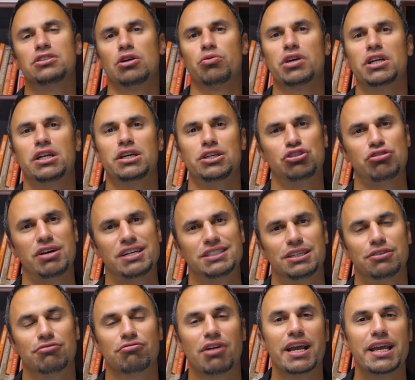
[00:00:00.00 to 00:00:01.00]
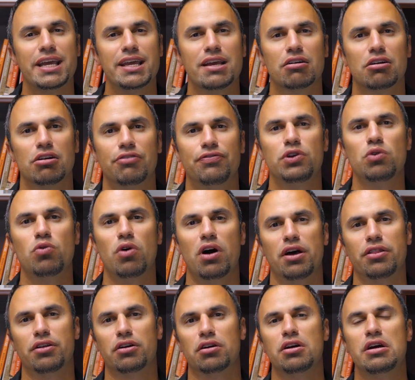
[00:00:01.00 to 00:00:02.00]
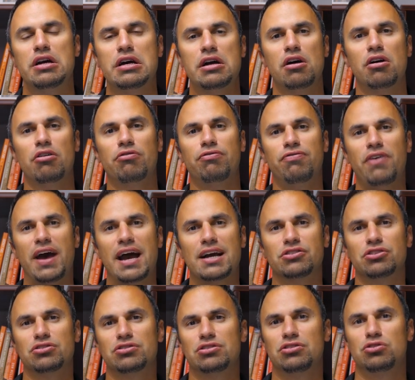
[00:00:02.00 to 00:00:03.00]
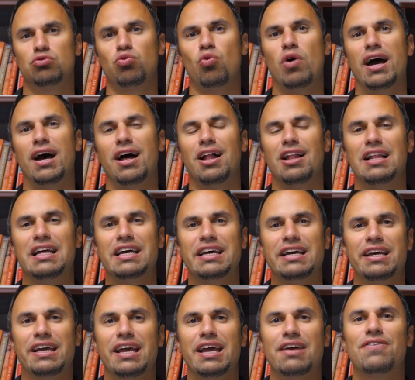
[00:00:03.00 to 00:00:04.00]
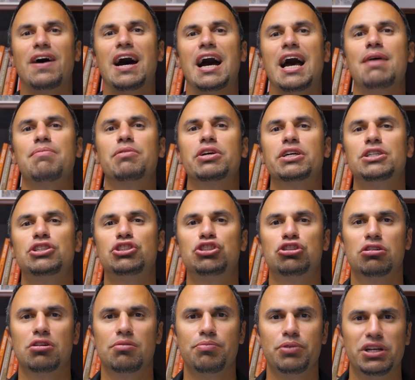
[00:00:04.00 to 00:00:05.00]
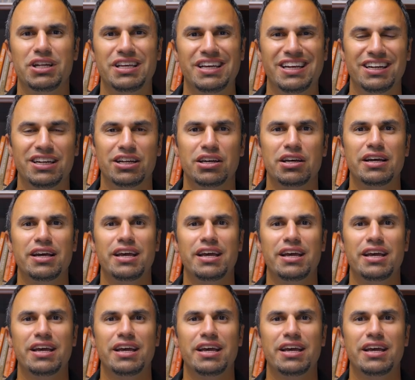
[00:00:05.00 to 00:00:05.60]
So we're going to address it right here and a few other factors as well. If I'm contributing